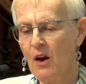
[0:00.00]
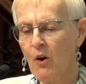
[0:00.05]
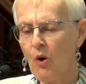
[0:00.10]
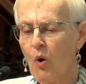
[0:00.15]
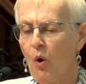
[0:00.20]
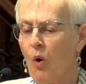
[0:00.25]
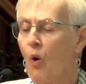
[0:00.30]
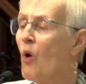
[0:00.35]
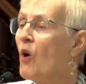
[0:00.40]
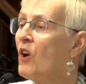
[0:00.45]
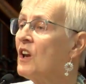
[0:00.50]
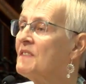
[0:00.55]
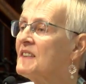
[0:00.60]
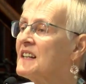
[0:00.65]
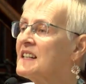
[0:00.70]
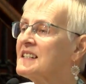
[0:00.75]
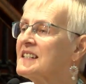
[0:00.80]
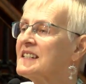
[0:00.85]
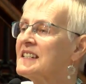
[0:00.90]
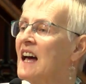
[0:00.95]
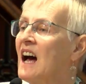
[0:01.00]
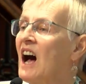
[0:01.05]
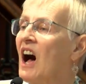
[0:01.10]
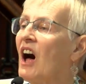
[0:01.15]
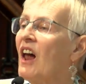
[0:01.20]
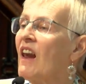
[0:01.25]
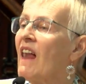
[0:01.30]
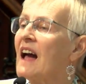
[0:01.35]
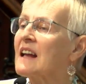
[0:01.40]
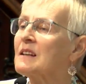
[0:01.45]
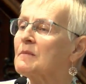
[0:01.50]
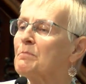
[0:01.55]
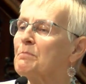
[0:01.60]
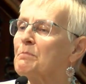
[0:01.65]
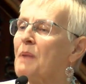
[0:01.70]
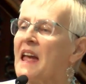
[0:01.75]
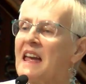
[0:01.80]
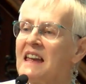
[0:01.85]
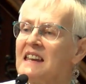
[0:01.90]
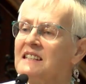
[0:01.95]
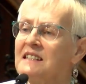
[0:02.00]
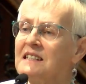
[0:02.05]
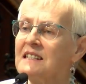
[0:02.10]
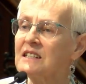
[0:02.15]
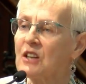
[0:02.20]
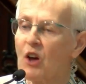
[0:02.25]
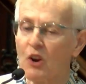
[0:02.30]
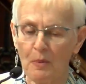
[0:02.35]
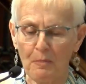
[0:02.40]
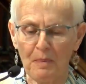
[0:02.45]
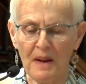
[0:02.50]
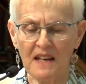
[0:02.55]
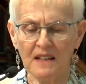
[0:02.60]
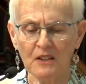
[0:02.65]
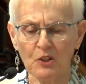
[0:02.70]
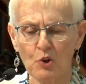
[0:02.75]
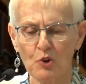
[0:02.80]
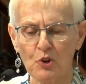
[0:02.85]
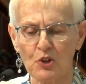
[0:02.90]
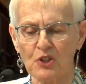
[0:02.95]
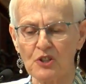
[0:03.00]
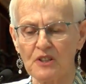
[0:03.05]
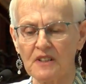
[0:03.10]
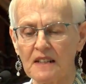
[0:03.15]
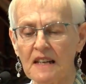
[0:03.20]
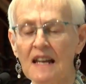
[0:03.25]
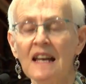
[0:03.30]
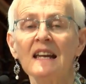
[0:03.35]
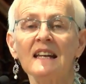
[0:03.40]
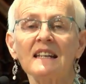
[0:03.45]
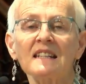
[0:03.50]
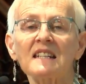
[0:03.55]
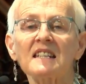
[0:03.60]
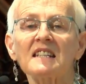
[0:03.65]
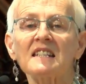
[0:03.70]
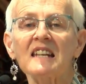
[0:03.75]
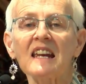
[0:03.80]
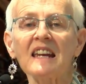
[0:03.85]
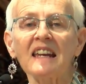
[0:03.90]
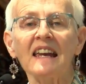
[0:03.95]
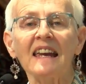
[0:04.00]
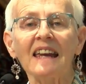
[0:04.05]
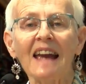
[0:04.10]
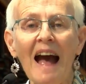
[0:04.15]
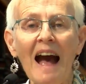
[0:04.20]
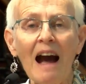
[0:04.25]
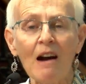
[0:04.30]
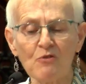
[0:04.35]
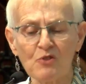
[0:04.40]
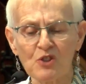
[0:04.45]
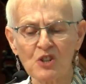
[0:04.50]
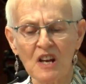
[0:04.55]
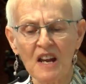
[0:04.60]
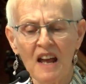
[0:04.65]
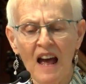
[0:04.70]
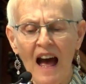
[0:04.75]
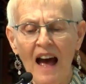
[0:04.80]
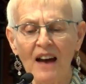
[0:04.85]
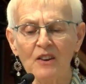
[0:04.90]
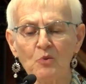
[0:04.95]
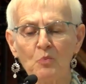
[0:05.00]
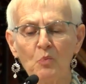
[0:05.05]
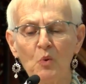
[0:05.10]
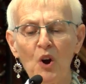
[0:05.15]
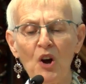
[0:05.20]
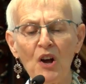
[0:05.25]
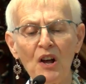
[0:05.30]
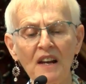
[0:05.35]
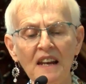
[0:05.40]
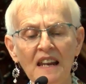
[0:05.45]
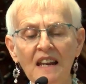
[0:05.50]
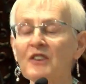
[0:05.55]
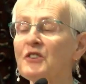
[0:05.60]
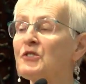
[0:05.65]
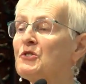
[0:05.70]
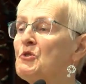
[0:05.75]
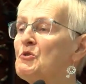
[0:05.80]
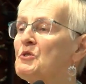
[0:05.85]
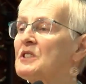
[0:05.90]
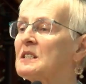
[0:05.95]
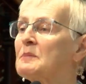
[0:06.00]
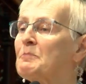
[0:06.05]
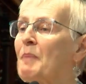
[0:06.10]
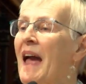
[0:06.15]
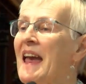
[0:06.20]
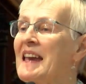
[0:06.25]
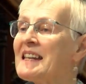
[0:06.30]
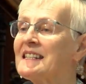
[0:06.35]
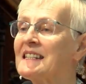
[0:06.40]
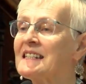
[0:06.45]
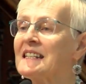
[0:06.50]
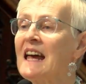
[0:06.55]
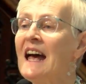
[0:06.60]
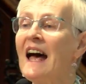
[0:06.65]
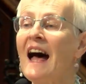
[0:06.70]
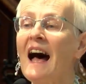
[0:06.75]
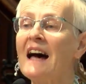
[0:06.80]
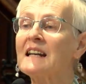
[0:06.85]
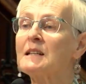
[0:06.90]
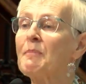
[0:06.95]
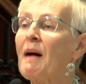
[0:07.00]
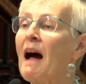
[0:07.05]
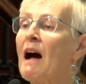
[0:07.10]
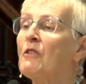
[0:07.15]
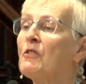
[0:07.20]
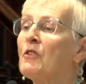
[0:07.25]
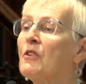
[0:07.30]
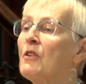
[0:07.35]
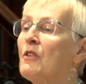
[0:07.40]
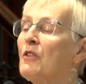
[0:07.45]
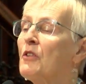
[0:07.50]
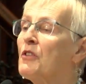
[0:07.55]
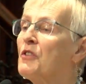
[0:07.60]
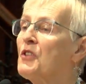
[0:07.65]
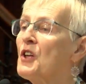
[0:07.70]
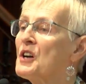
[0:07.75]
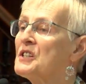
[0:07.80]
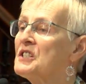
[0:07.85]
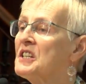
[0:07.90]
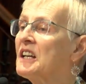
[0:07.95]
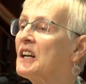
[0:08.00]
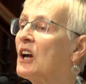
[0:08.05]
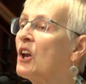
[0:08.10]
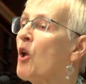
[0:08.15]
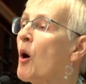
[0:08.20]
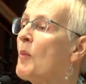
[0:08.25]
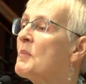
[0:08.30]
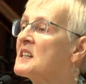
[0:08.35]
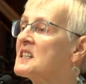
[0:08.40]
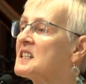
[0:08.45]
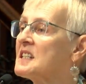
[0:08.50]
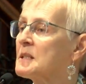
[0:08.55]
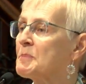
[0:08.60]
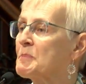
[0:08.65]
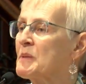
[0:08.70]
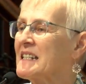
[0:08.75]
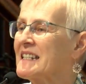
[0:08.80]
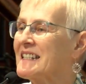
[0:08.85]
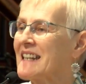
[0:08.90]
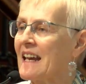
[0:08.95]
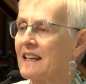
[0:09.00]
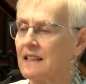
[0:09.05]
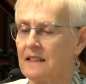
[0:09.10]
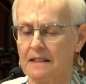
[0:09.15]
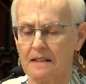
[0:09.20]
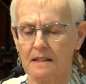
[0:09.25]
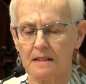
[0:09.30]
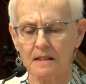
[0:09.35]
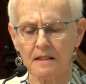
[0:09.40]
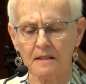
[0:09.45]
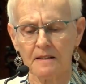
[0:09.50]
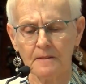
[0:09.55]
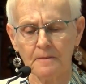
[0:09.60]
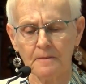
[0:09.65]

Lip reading: All of us are like pins on a pincushion, sticking out and whirling through space at about 30 kilometers per second.